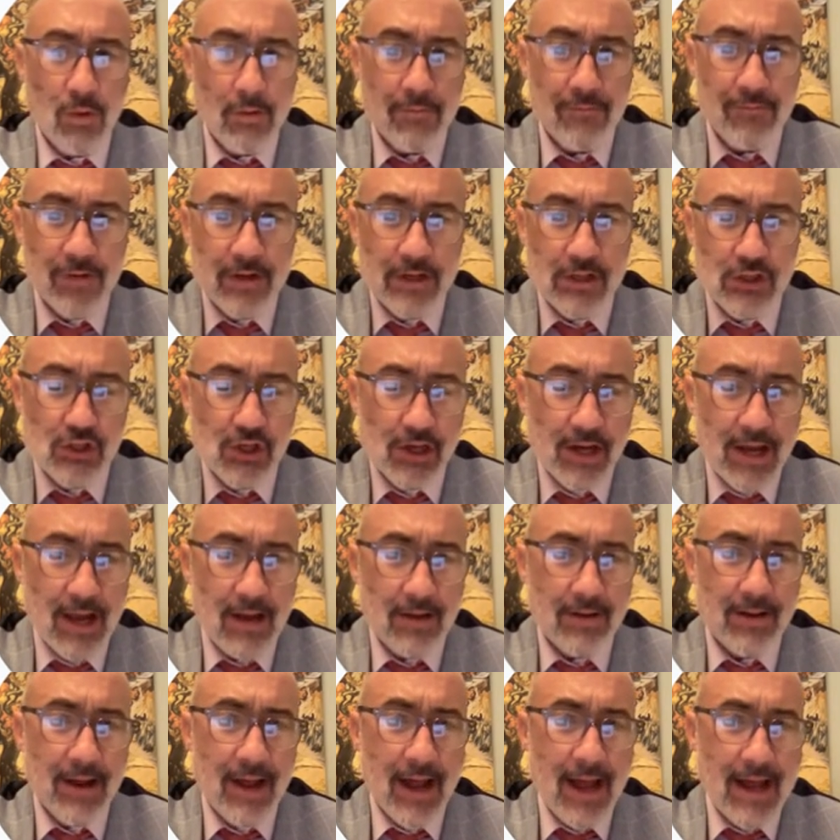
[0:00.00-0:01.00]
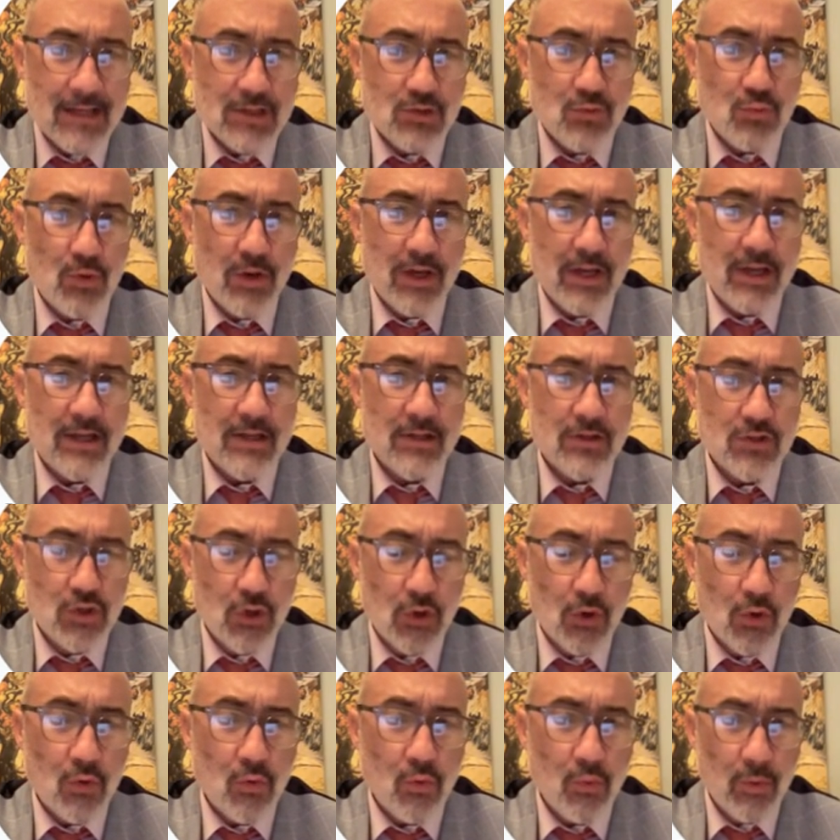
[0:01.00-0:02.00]
We're finishing out as we
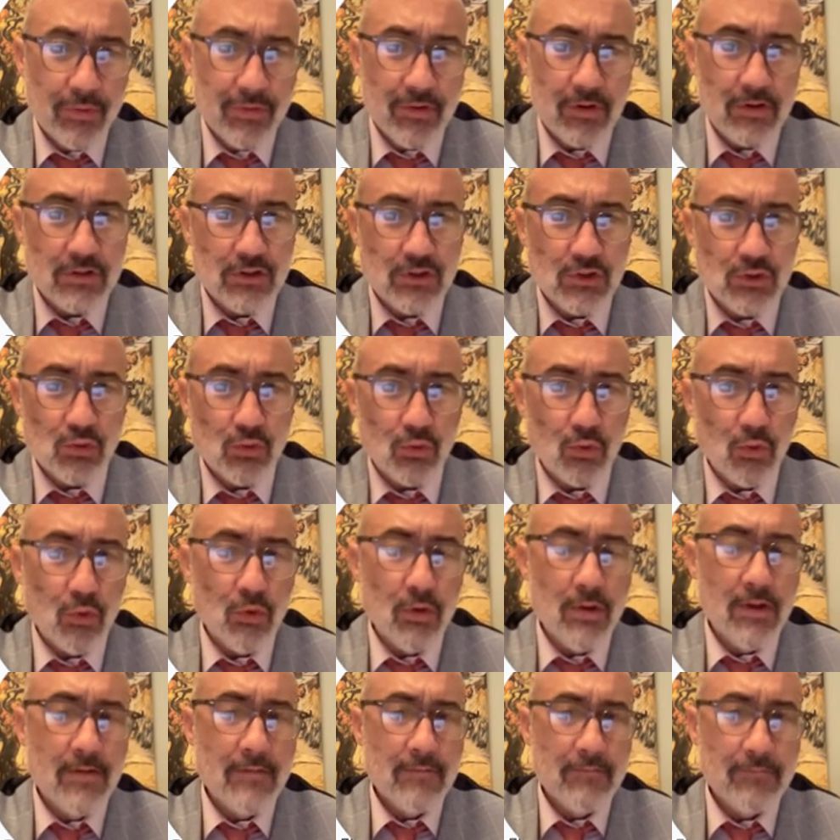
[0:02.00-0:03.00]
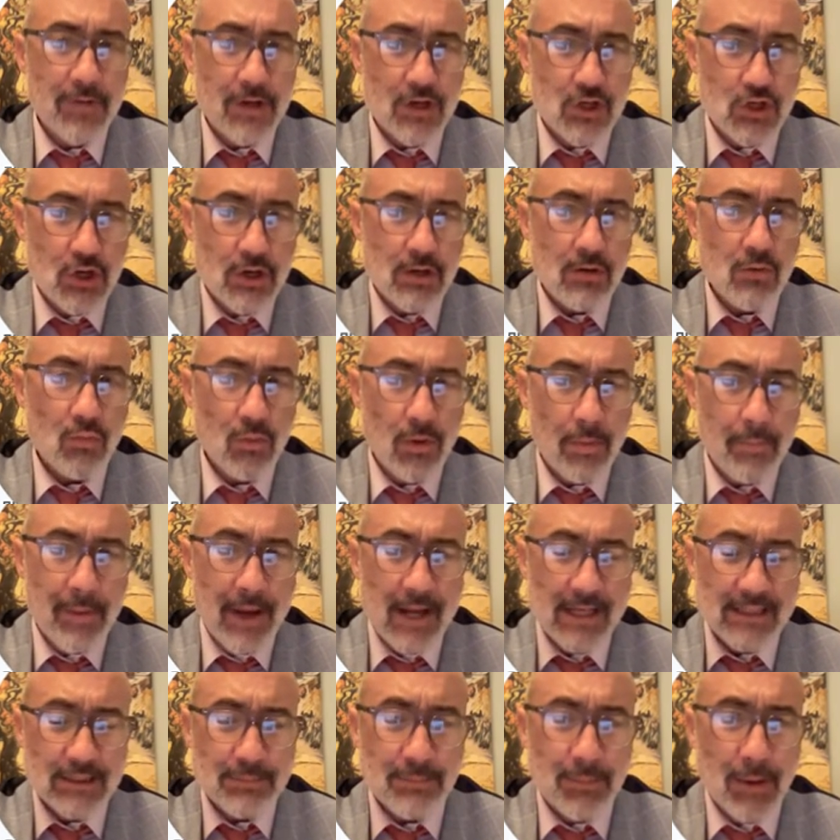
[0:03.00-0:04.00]
do with our school vision. We're
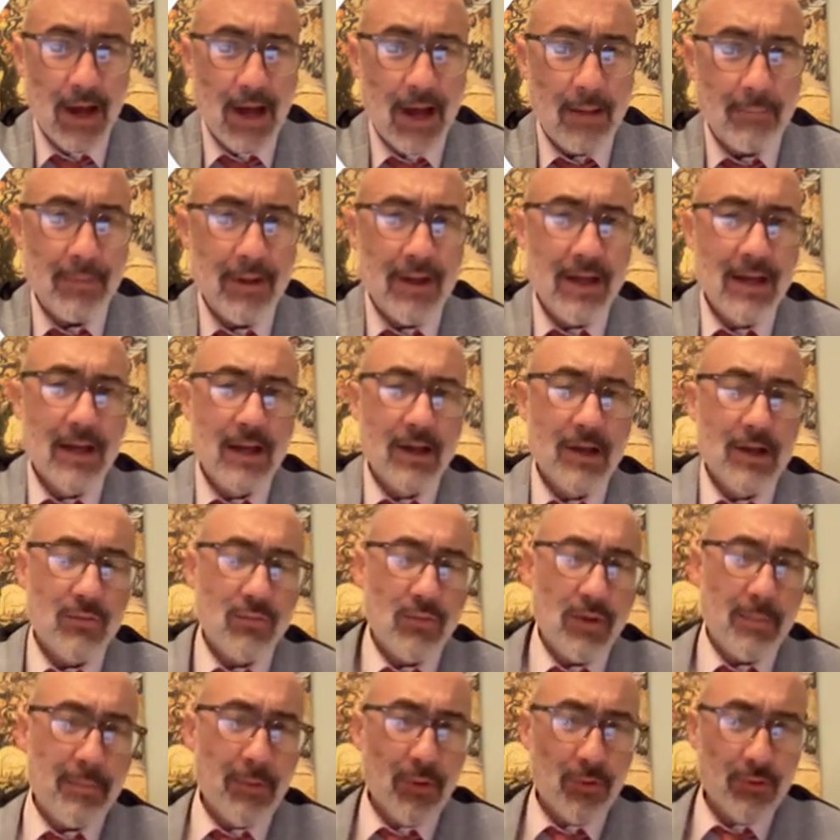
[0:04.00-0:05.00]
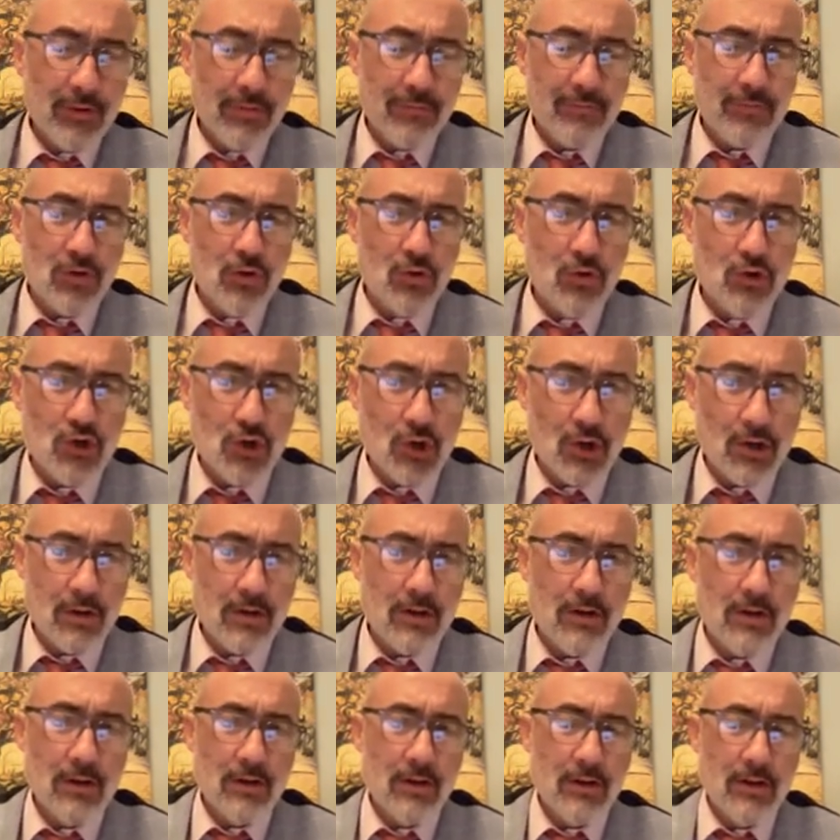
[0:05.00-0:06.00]
Mastbaum. We build the
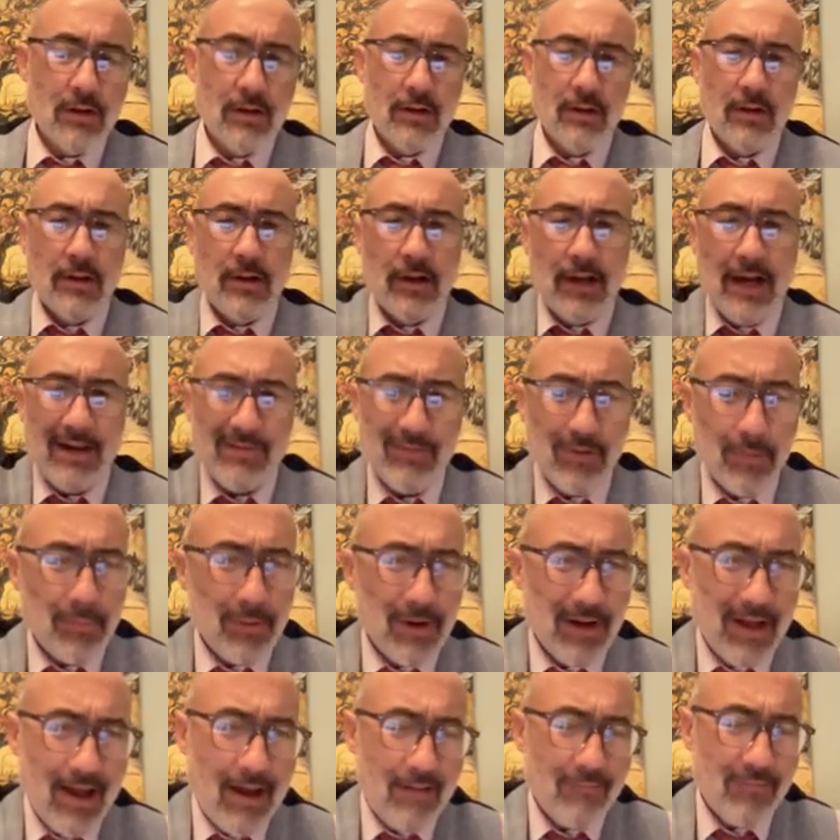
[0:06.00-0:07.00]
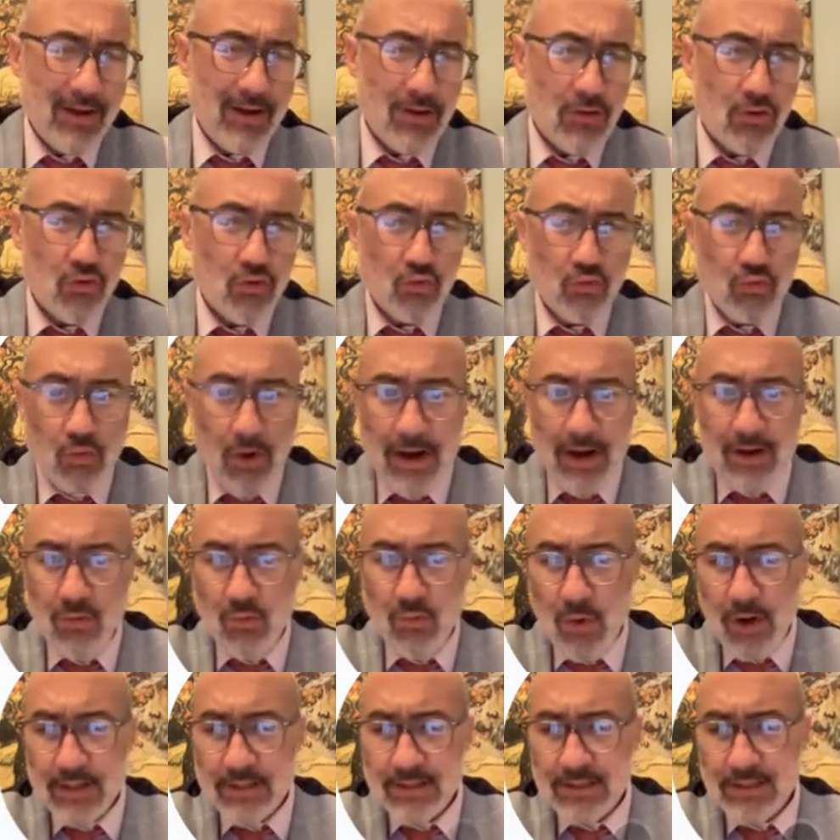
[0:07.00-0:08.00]
future. Everybody have a great
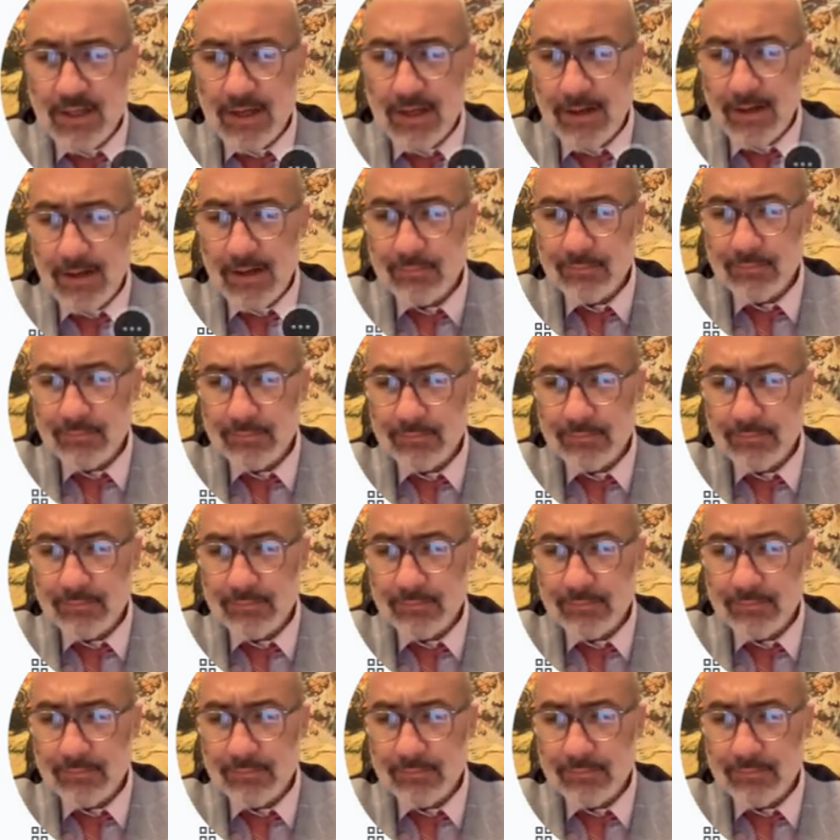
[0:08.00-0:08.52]
Wednesday.